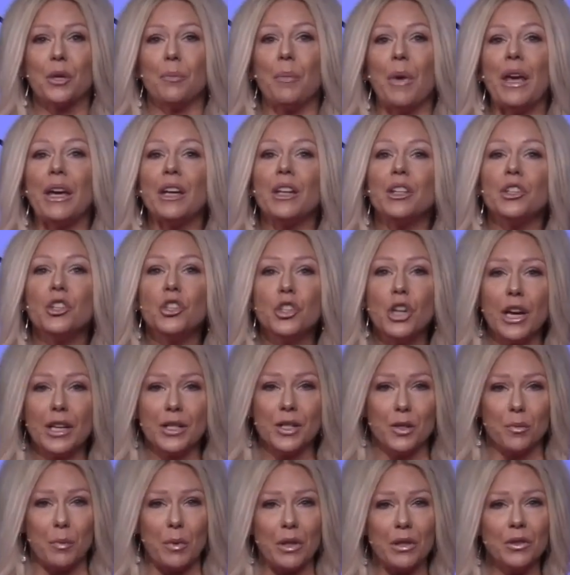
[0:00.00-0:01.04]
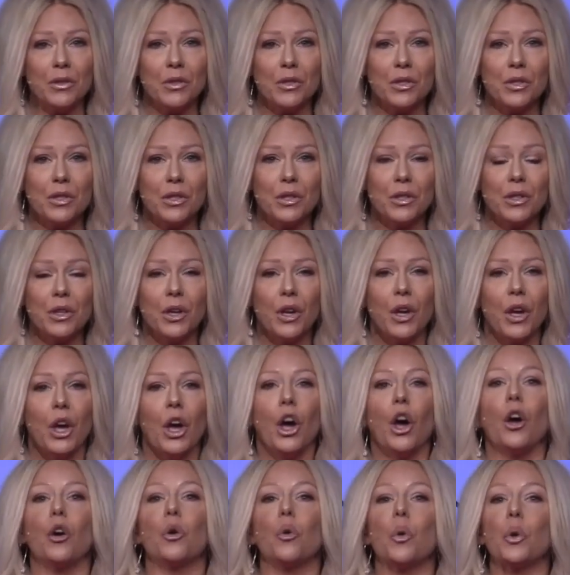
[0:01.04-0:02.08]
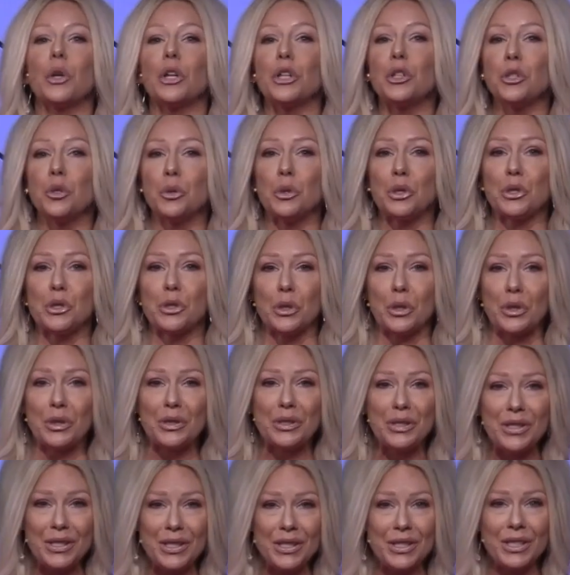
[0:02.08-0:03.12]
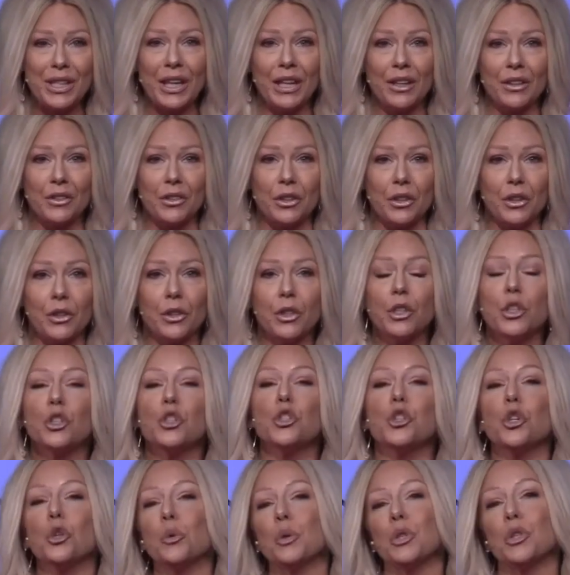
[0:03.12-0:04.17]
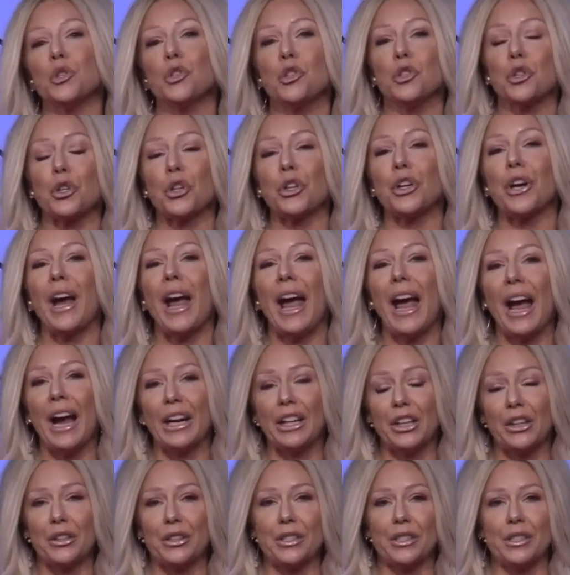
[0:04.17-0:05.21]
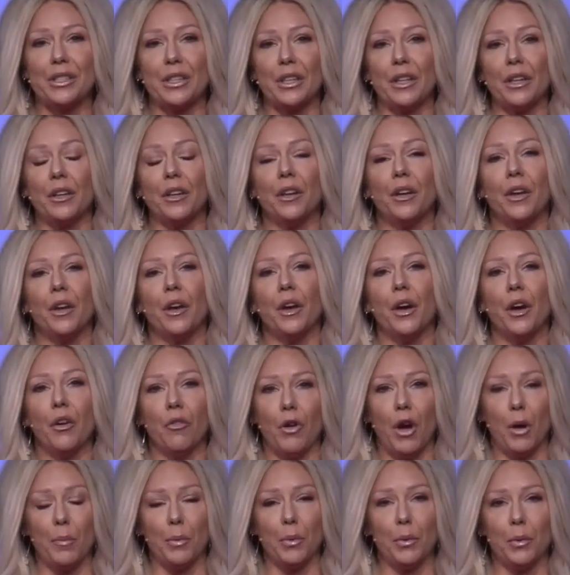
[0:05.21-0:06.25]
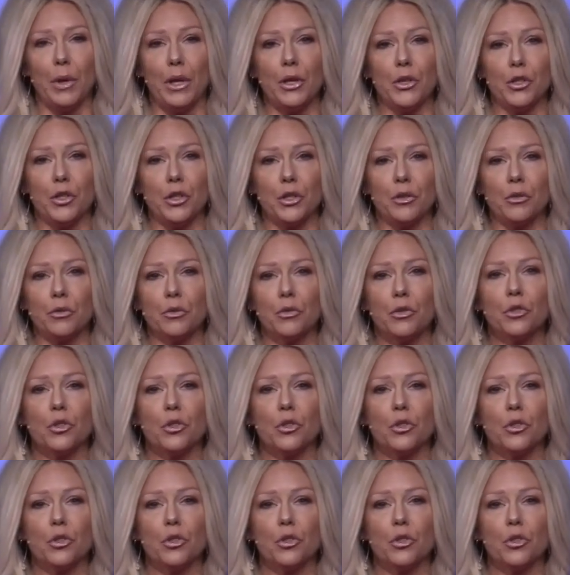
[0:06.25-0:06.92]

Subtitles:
To make adjustments according to a certain standard to ensure accuracy of operation.